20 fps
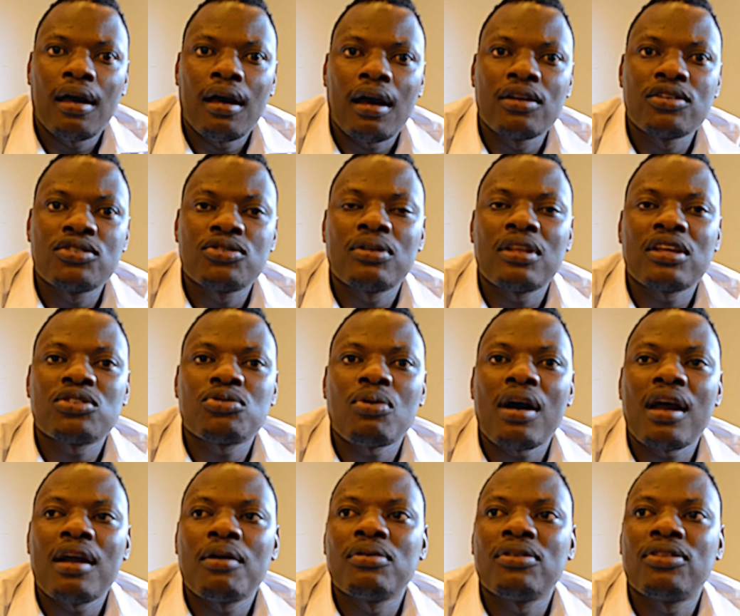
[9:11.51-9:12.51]
And so that's
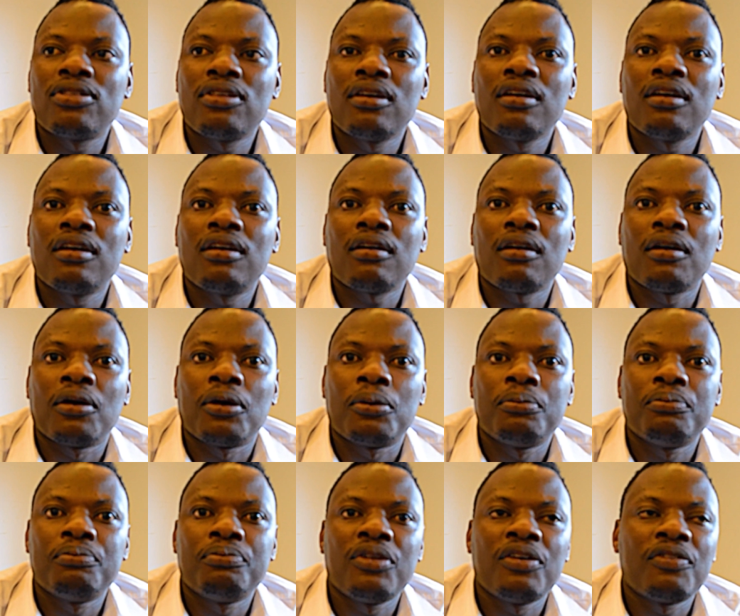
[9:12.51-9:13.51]
why we think
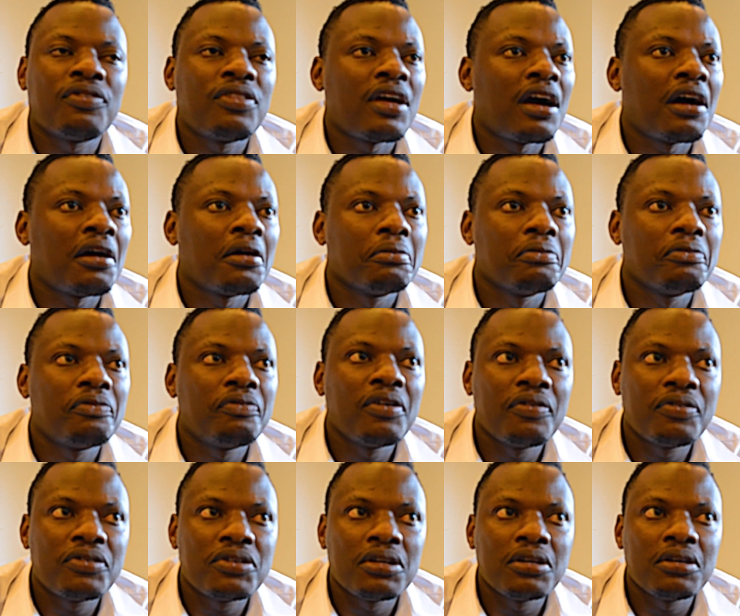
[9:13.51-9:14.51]
if there are
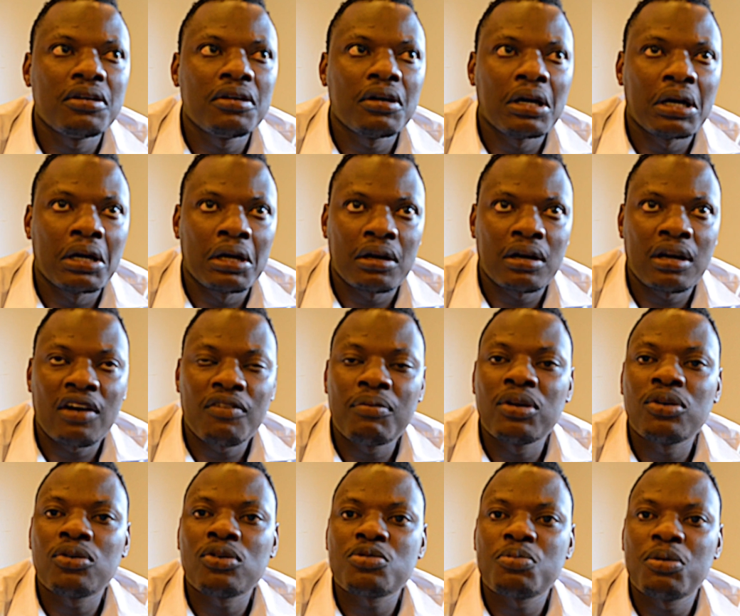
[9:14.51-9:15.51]
50
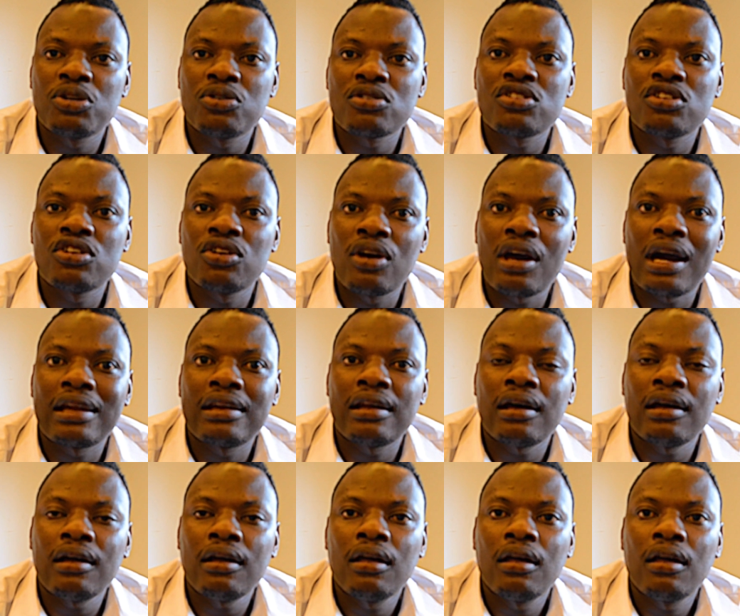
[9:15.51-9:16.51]
government hospitals in
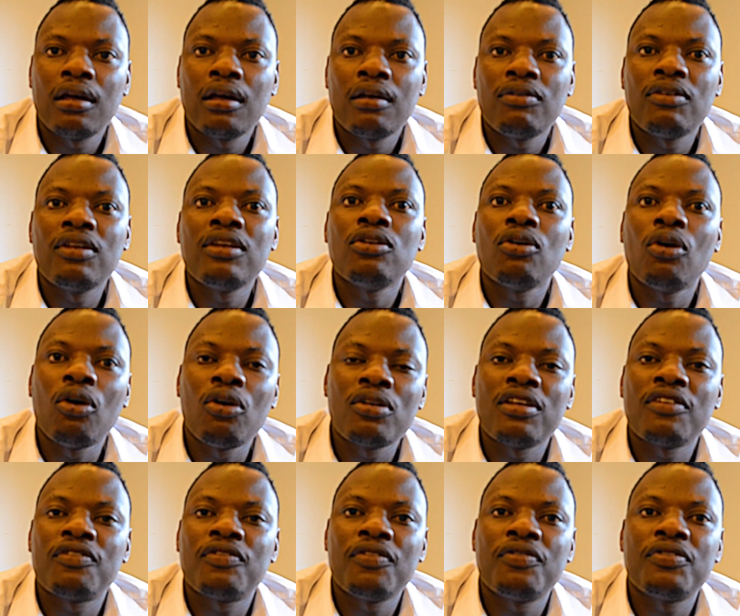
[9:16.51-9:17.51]
Uganda, then all
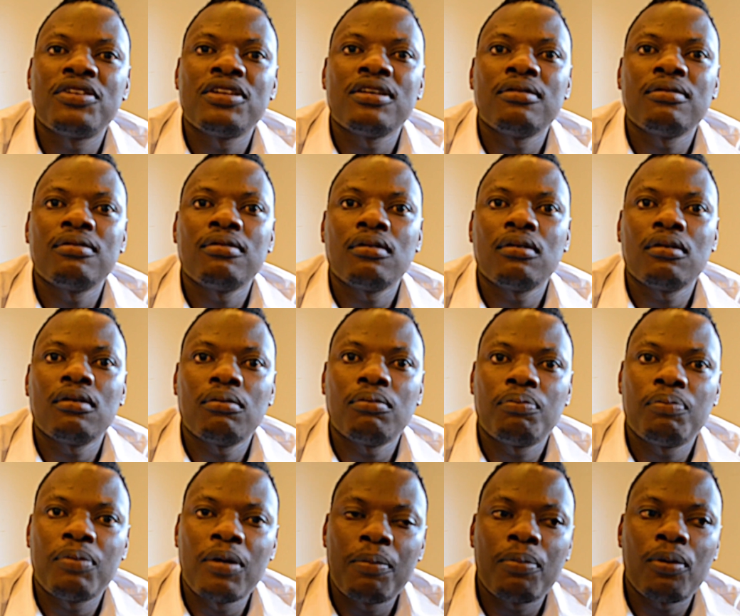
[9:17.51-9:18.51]
the 50
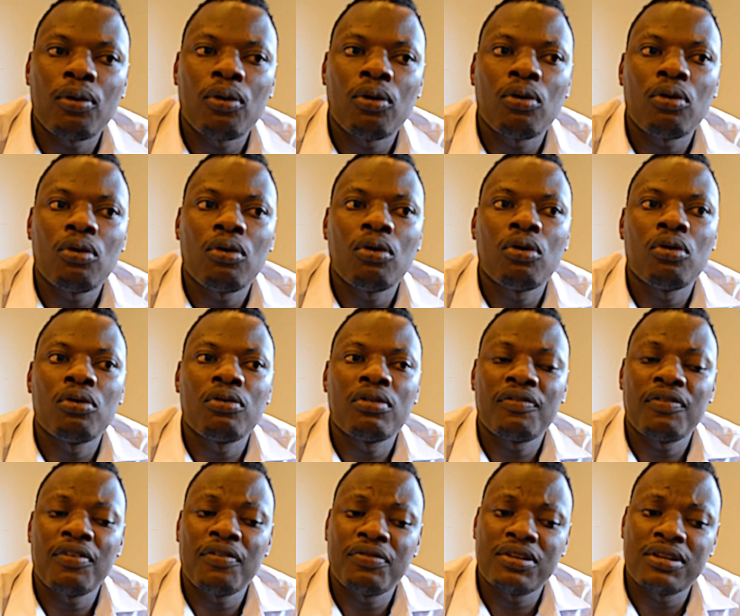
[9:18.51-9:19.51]
people, all the
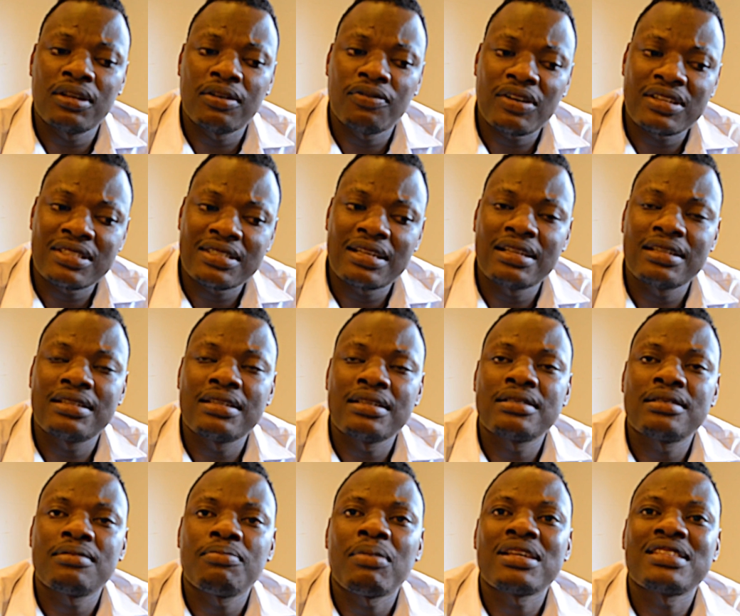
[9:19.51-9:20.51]
50
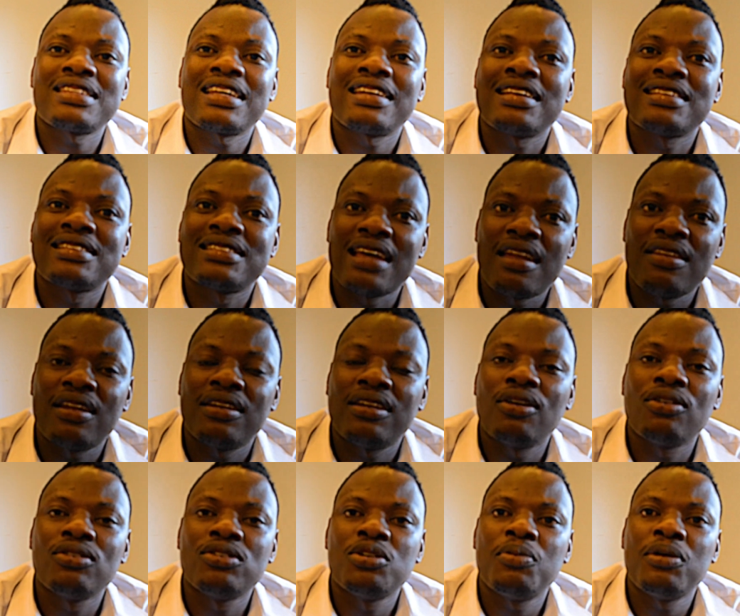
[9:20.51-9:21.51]
facilities must understand that
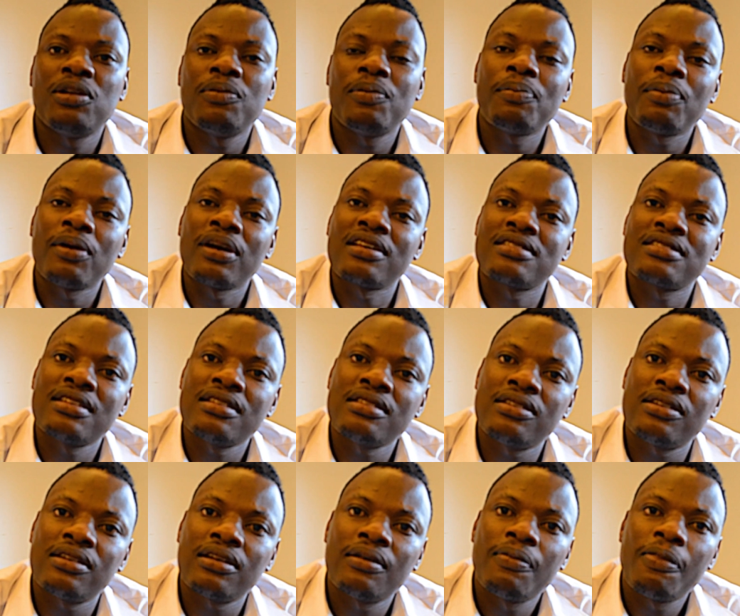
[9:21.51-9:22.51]
LGBT people
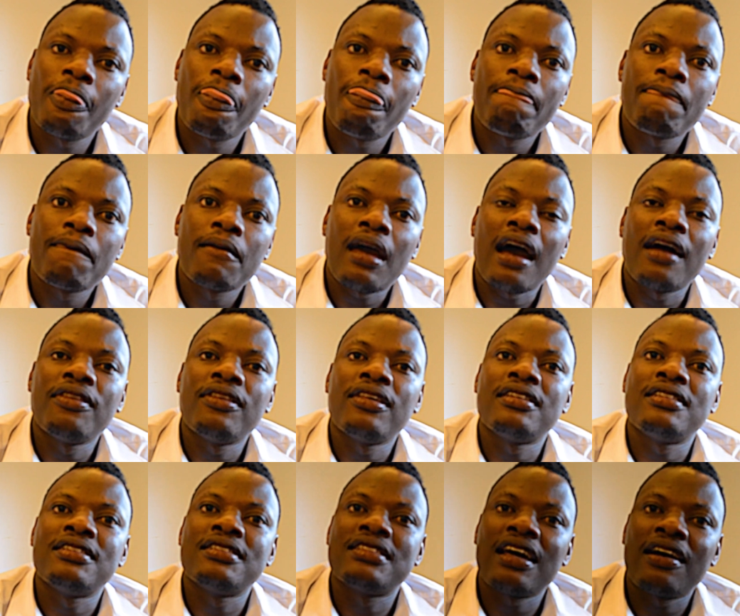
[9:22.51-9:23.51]
exist and they
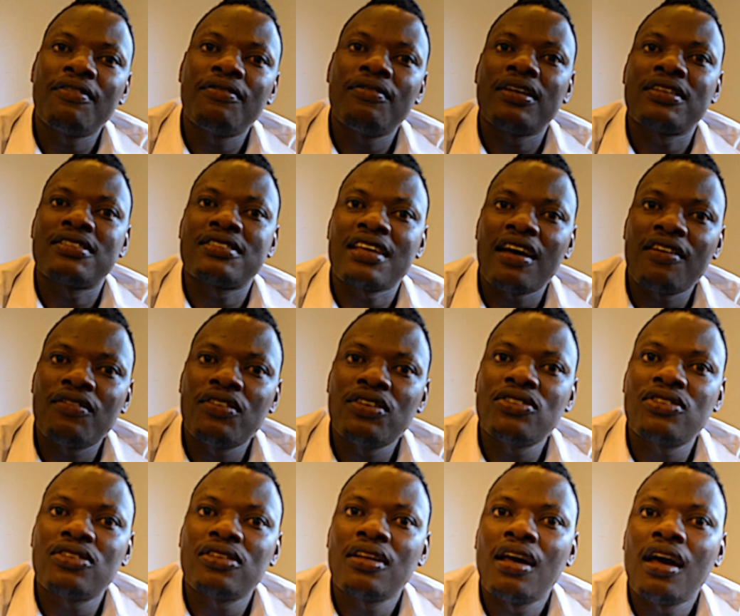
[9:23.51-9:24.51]
deserve a
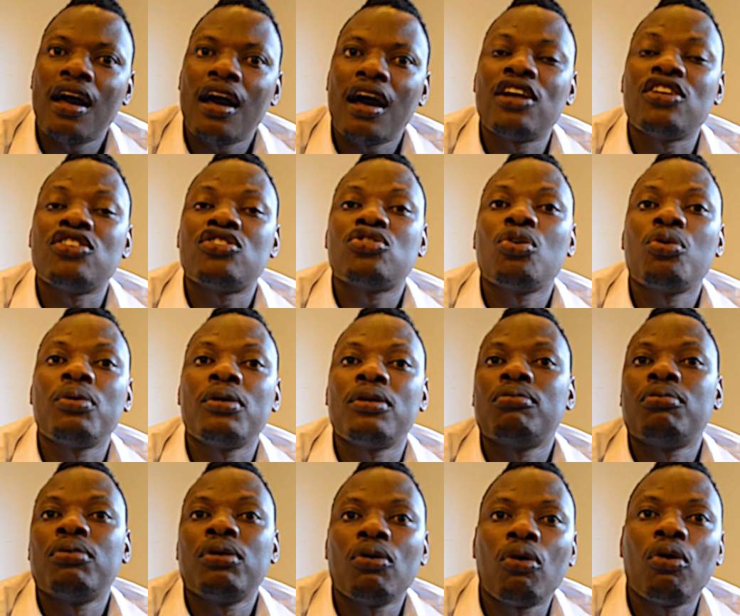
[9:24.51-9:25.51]
service. And so
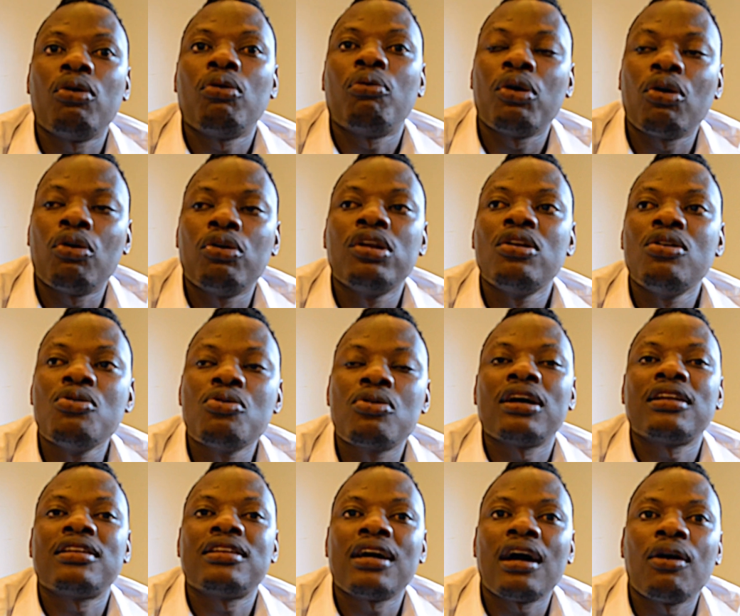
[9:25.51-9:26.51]
we only look
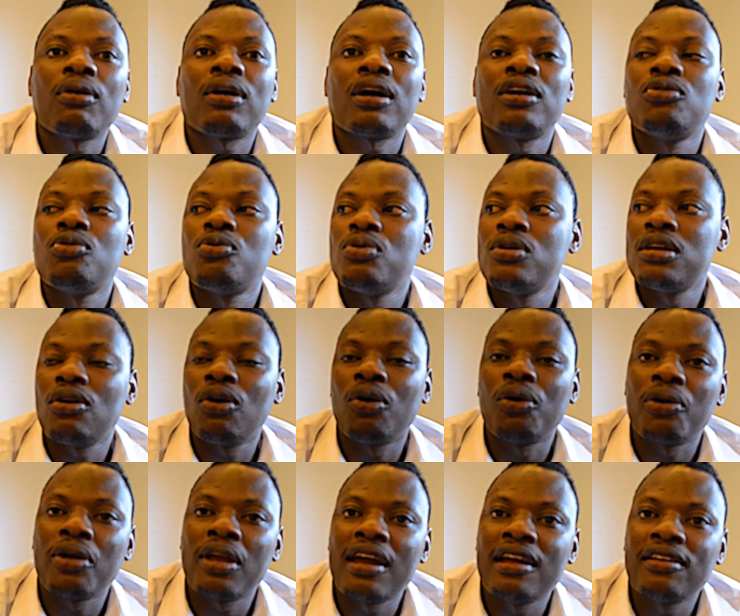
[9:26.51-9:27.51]
at how can we
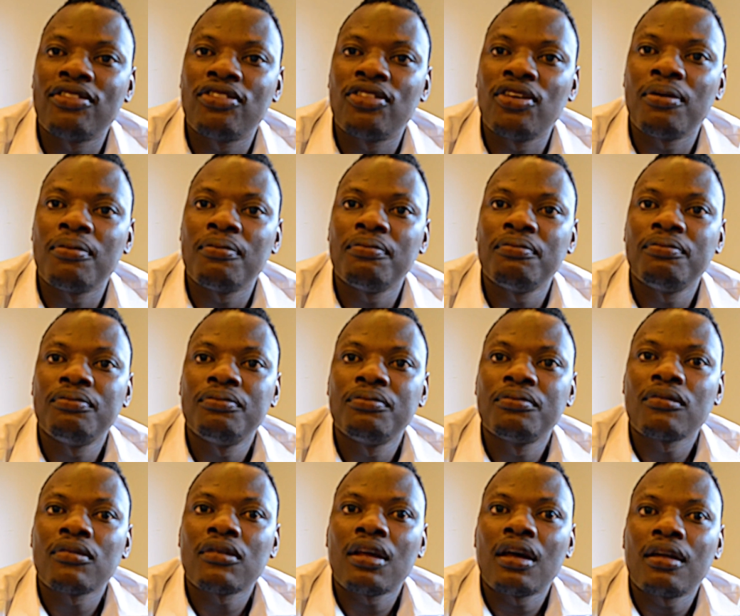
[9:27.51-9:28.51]
orient them
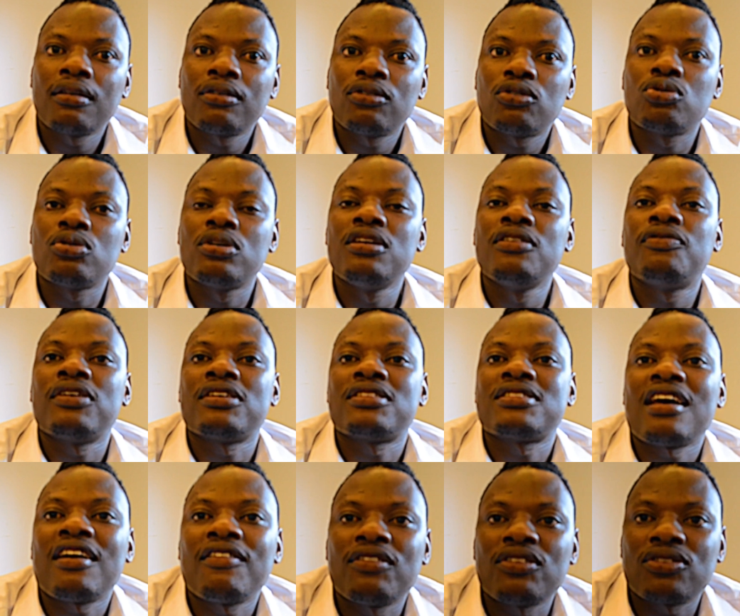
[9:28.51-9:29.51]
to give a
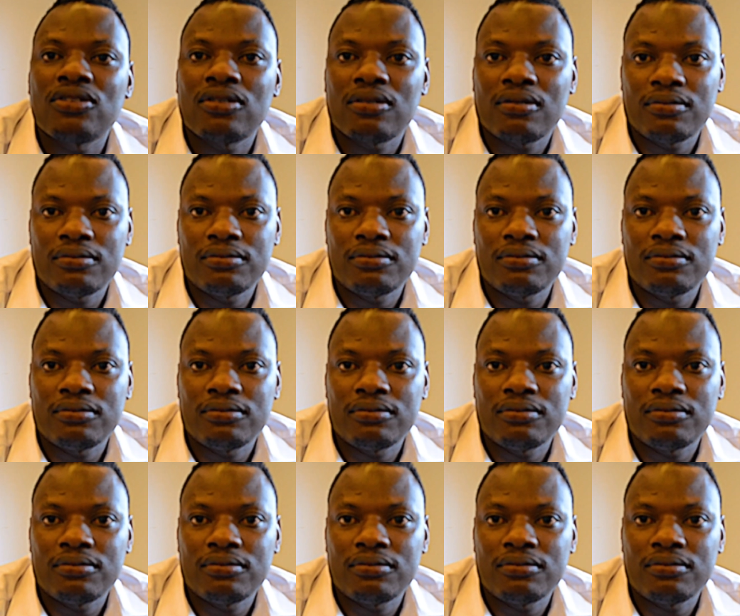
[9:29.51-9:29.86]
service.